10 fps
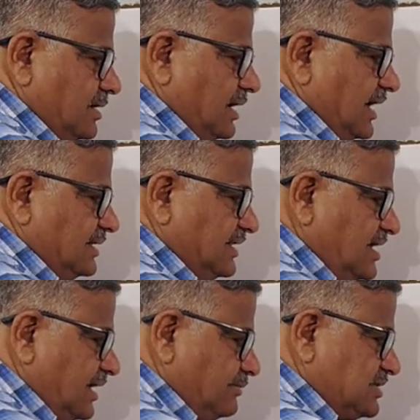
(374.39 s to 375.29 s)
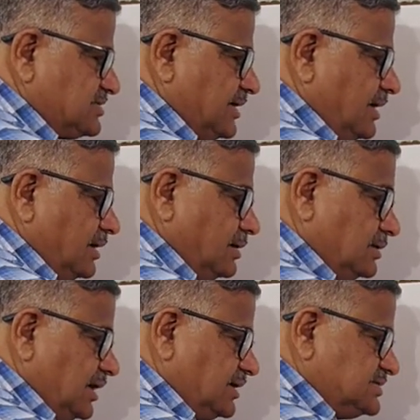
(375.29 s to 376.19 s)
and then I will say
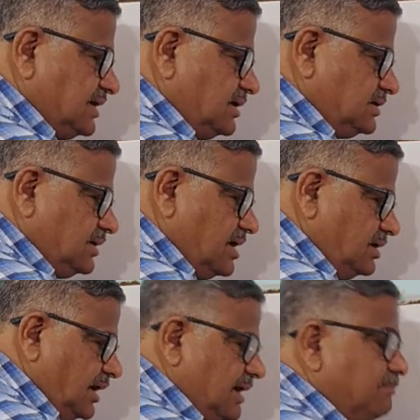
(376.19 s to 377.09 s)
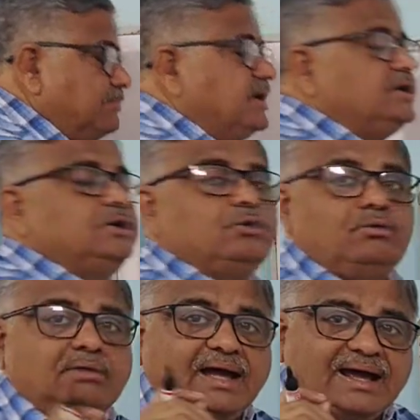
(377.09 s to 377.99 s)
the resultant amplitude
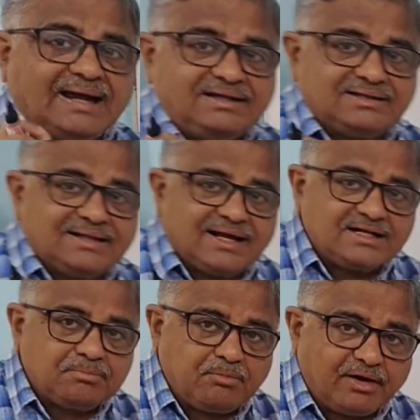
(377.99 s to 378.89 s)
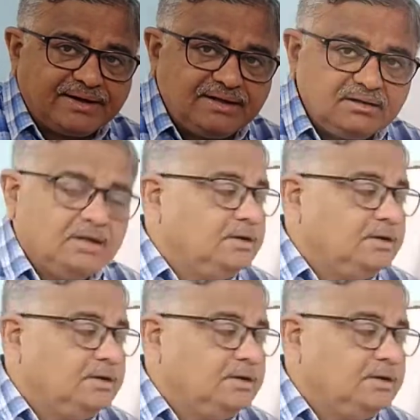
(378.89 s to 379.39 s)
at that point